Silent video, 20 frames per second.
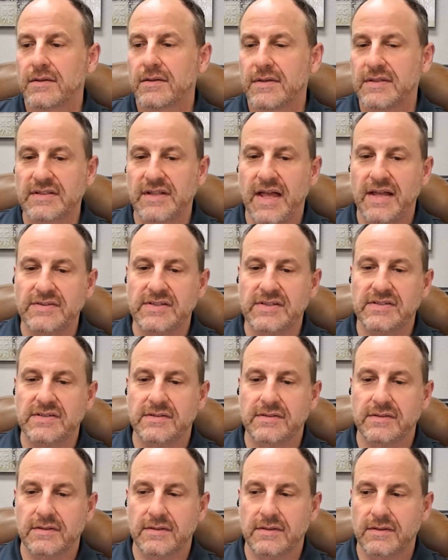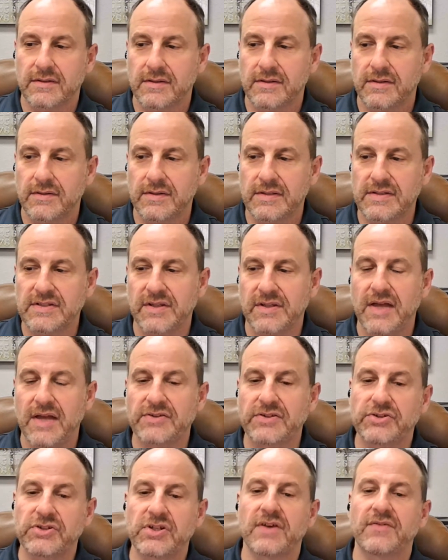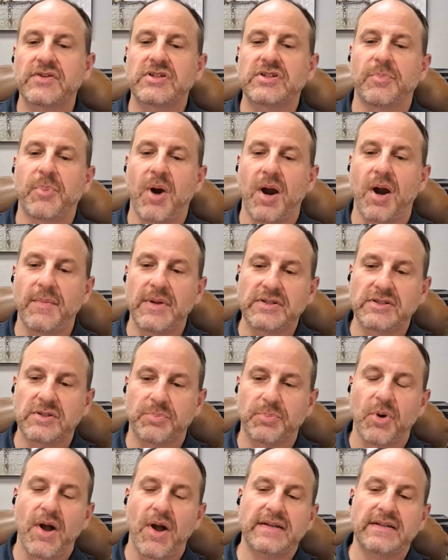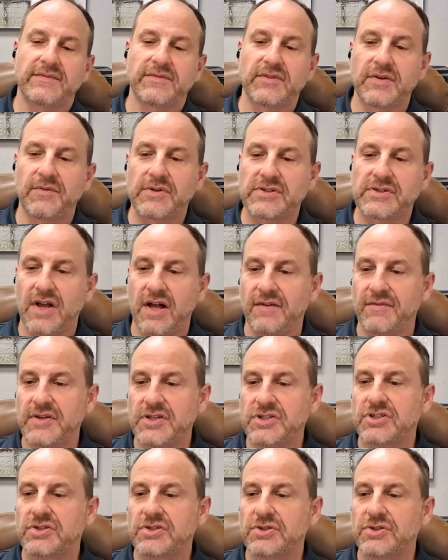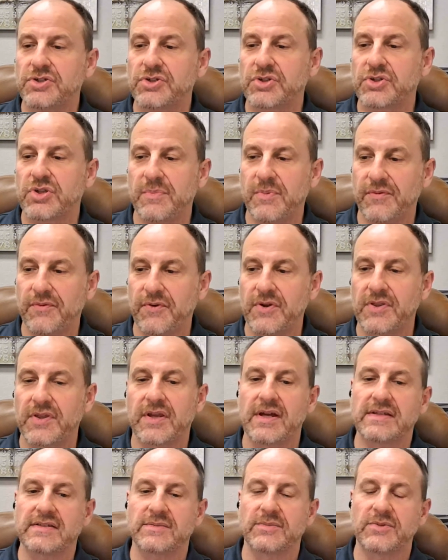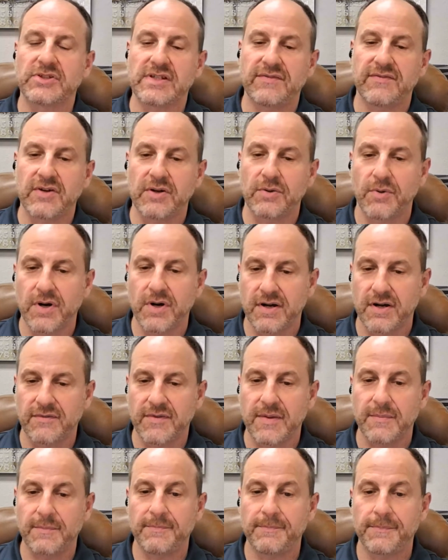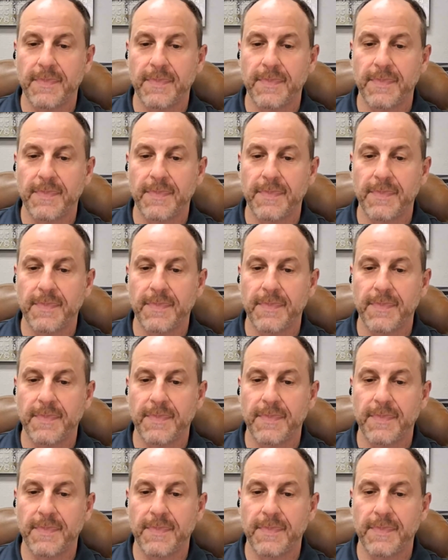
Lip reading: This allows our service department to proactively resolve issues, usually before the customer is even aware of them.